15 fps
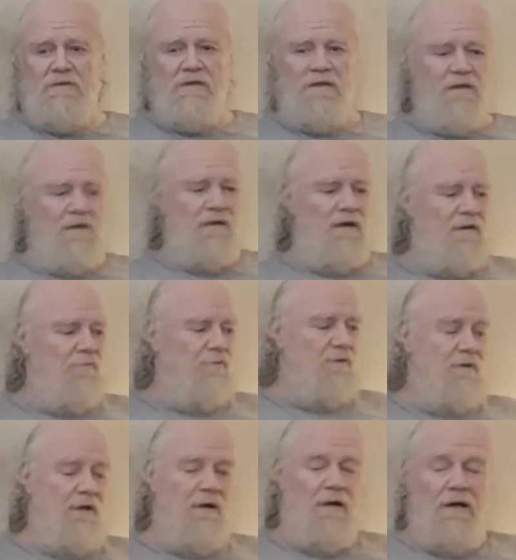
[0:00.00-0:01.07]
It ain't a lot, but
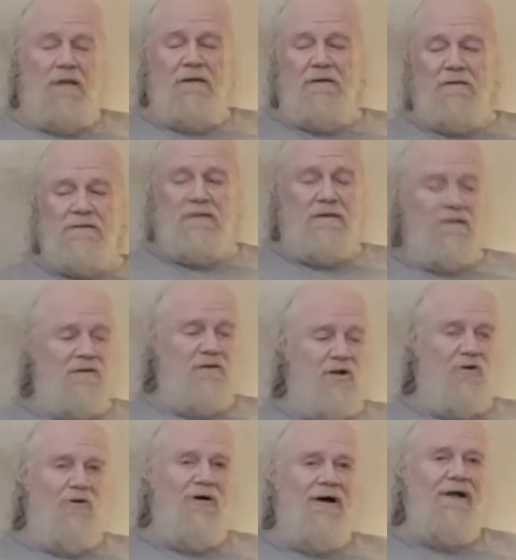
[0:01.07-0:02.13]
listen,
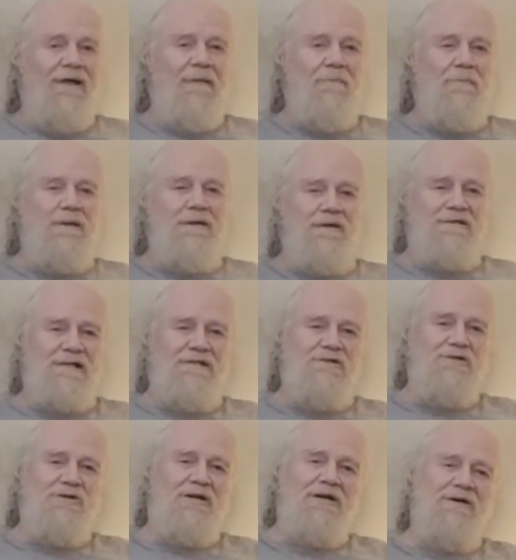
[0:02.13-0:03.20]
because I
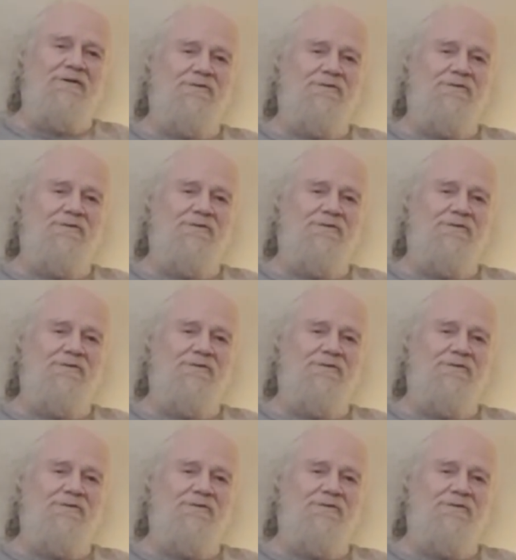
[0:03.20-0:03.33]
took care